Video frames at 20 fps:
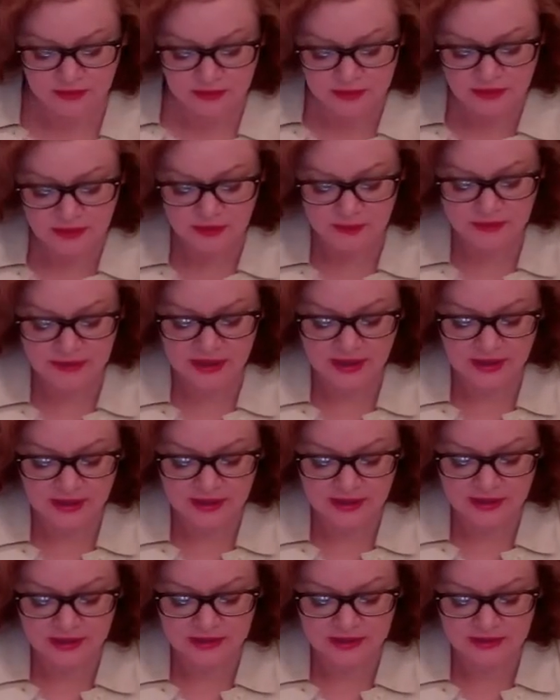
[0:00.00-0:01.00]

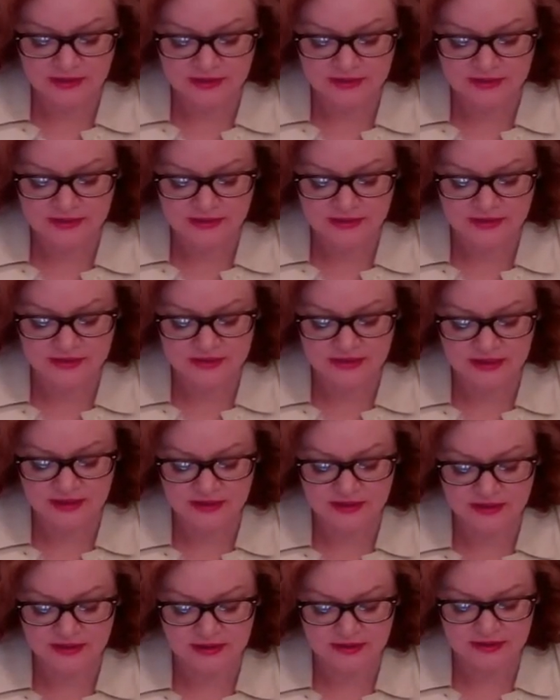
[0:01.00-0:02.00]
Okay,
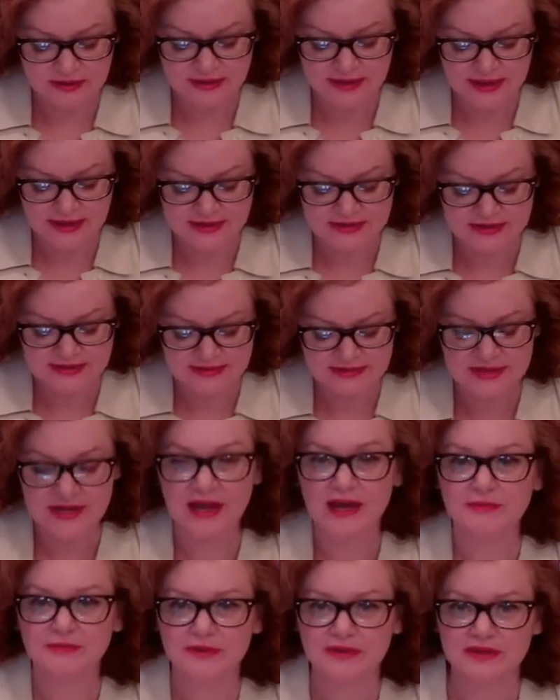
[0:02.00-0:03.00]
the next
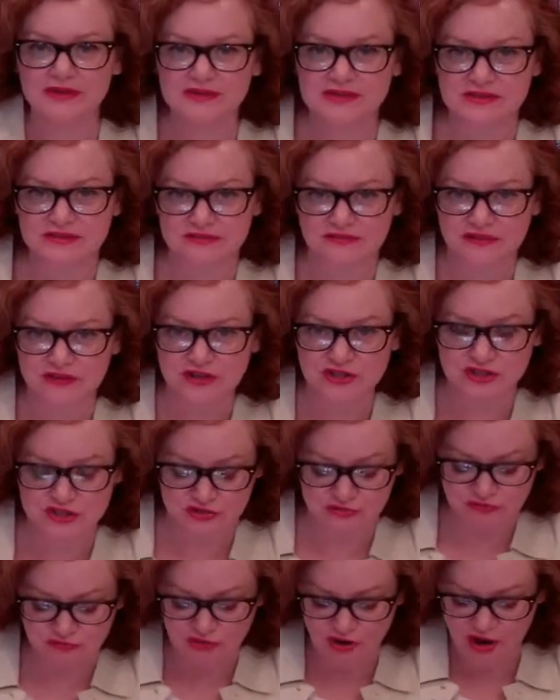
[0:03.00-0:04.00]
step is to finish
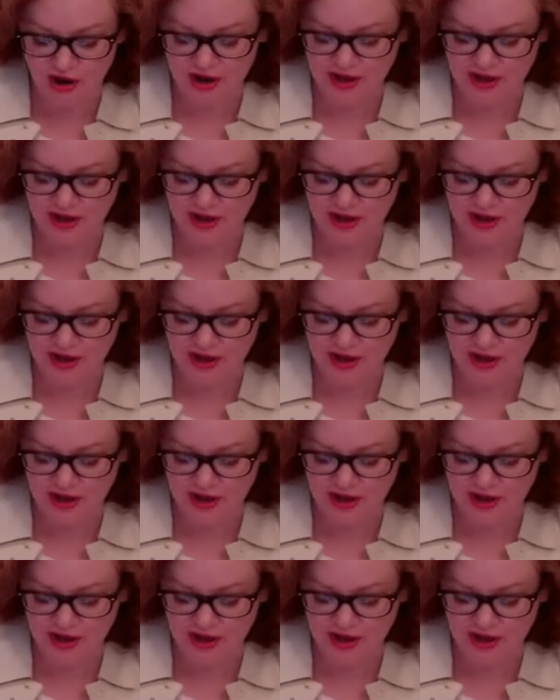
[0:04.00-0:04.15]
the raw